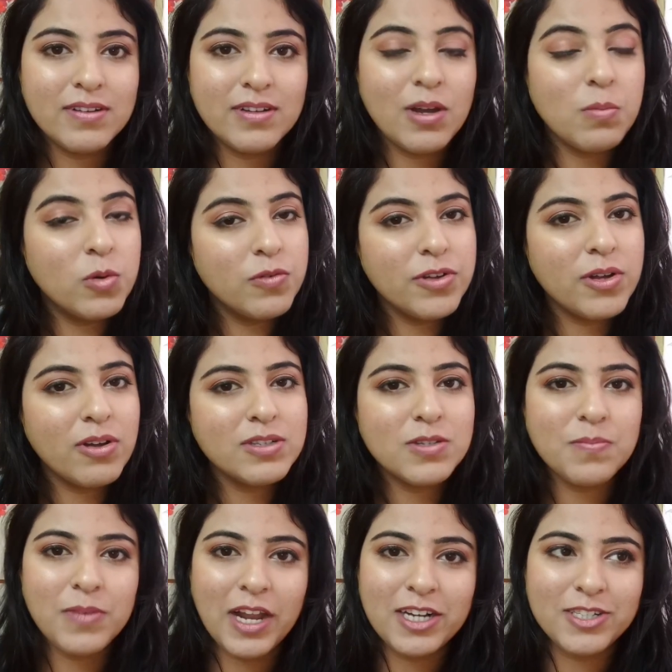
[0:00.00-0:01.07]
Now moving on
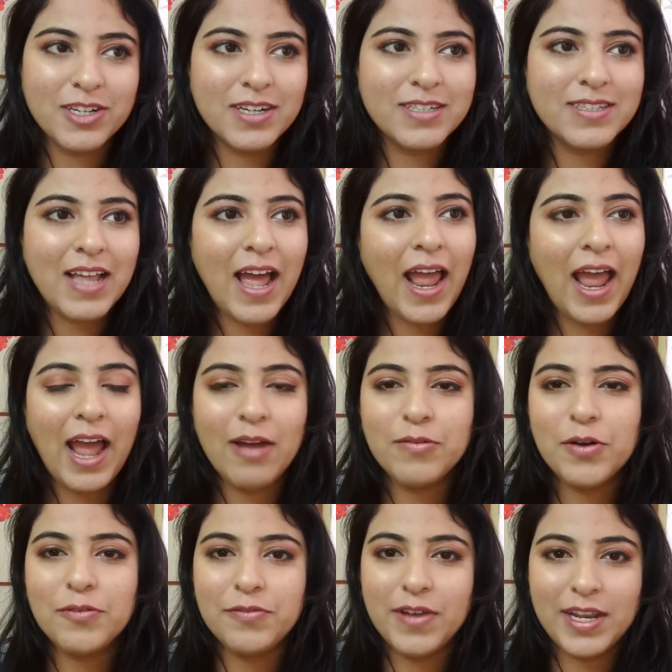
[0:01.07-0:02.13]
to blushers, I have
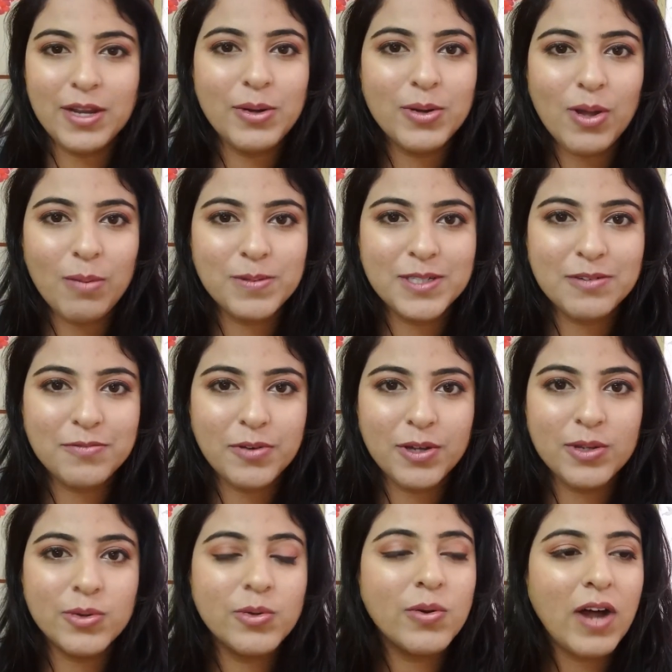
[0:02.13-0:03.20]
a very good option for
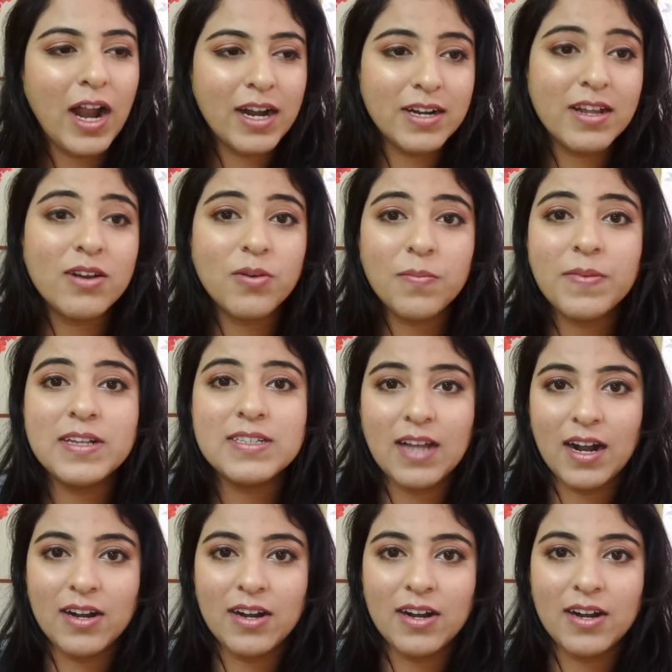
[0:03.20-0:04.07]
you under rupees